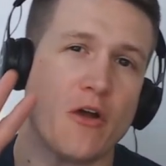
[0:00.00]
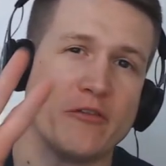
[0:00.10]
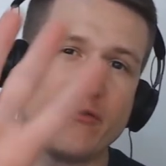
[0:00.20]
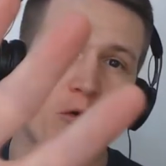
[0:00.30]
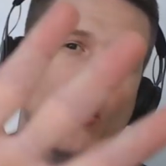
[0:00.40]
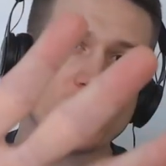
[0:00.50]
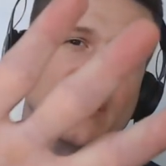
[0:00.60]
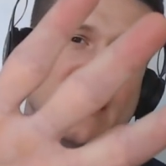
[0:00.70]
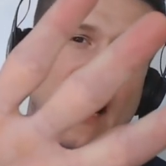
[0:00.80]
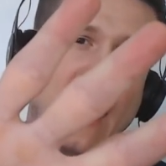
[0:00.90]
4
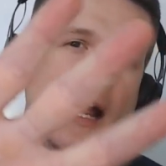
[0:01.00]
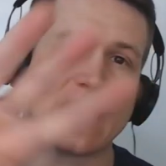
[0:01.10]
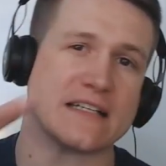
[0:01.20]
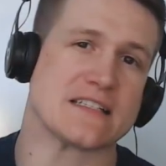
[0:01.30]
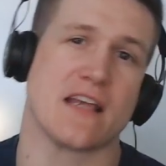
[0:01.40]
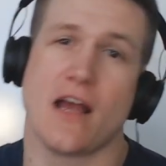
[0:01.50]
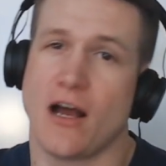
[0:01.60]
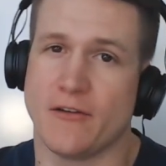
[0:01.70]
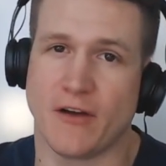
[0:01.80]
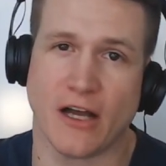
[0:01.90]
signs
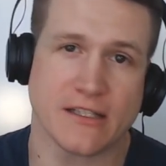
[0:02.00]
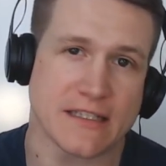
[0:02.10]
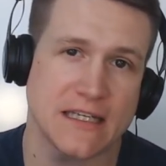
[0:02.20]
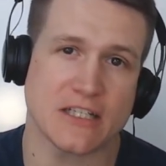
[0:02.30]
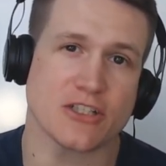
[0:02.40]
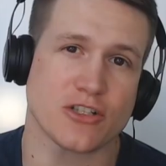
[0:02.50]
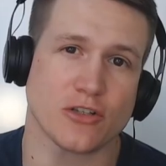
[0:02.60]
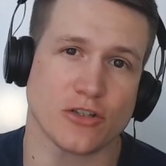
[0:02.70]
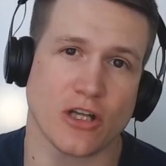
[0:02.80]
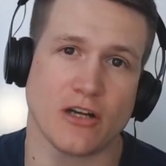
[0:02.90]
of
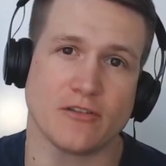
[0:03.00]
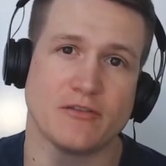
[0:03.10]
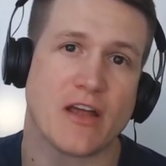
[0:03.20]
unconditional love